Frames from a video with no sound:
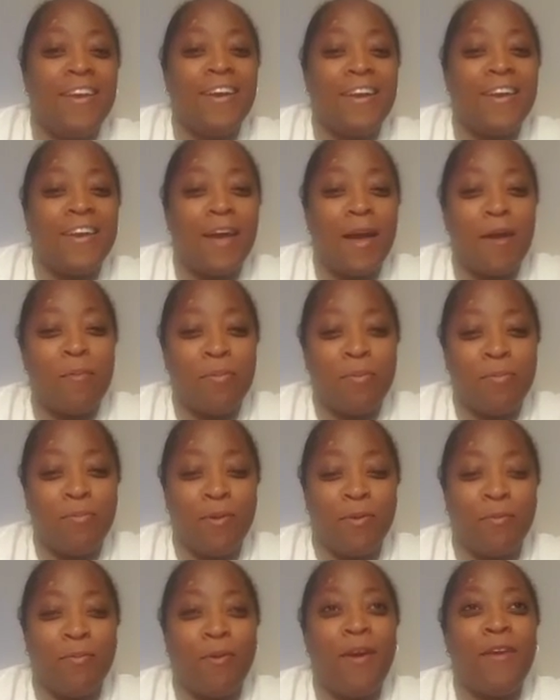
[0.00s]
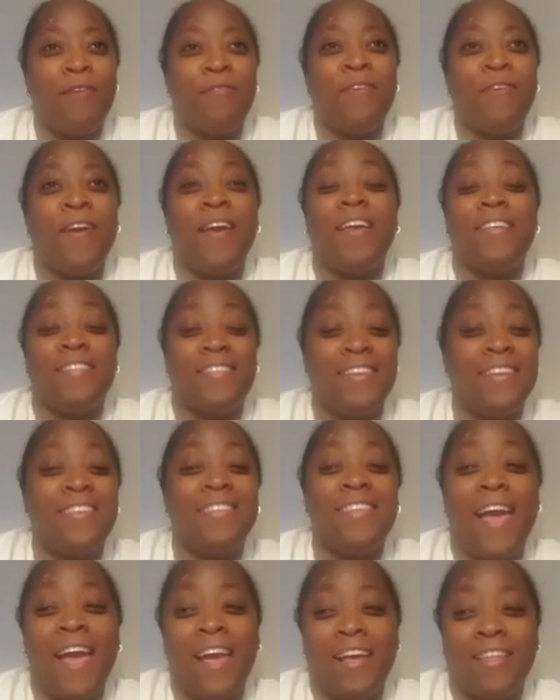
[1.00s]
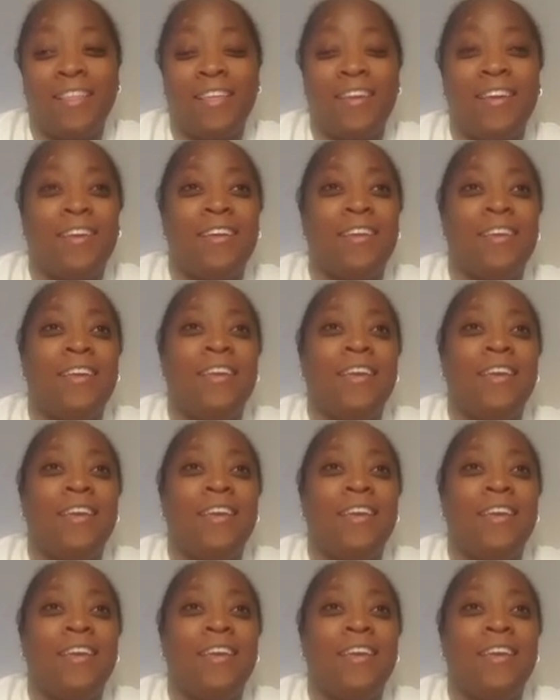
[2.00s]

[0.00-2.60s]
a compliment right fast. Exactly.